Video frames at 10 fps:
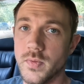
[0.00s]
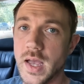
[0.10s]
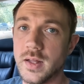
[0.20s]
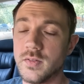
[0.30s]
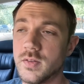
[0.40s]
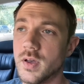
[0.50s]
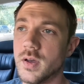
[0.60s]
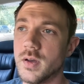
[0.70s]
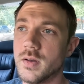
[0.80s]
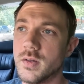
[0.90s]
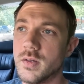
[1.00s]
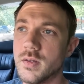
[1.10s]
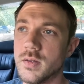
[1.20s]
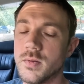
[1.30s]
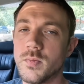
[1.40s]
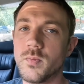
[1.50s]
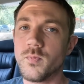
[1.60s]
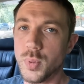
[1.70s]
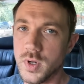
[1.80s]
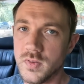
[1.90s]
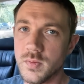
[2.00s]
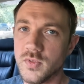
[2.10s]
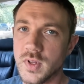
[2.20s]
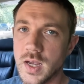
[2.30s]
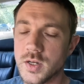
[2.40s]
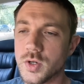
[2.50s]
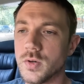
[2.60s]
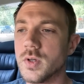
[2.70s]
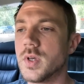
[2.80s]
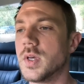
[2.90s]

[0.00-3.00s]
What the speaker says: That's pretty substantial.